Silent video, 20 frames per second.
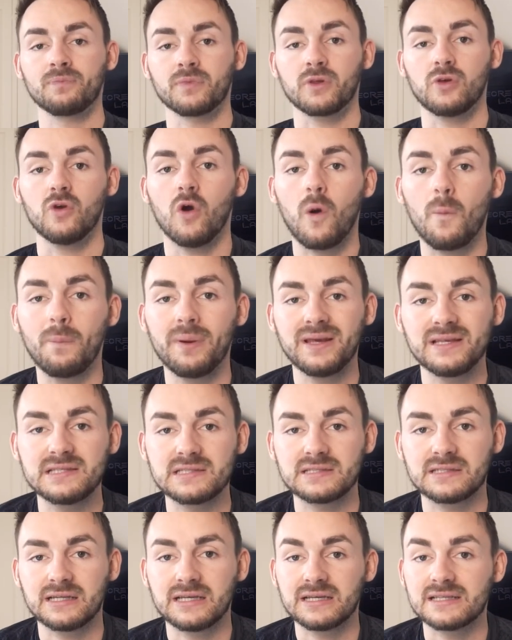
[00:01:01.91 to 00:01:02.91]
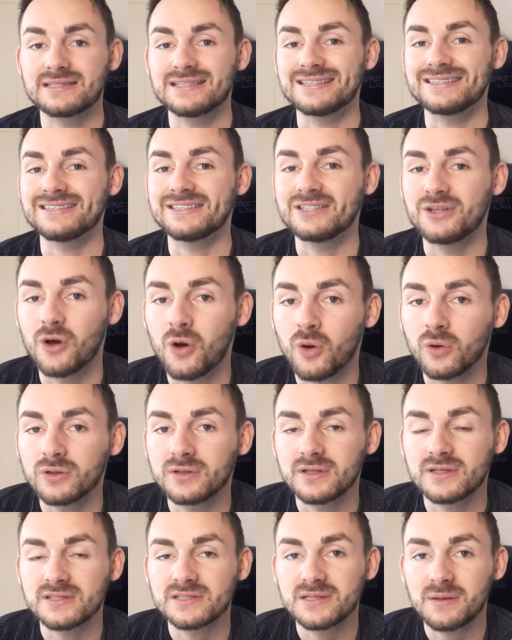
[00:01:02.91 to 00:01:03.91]
your business is
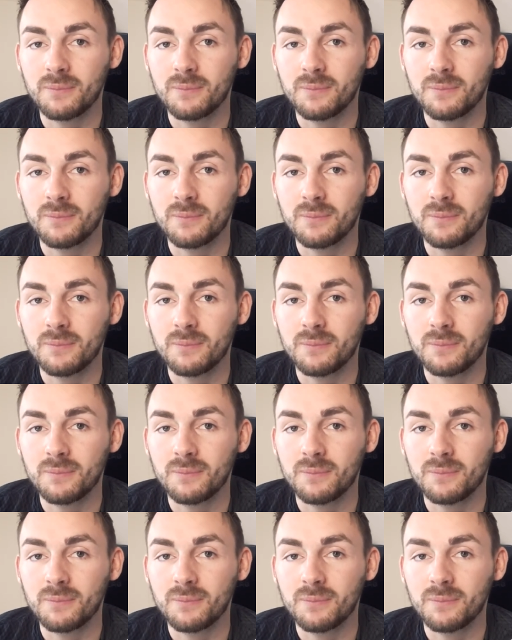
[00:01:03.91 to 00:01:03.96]
not as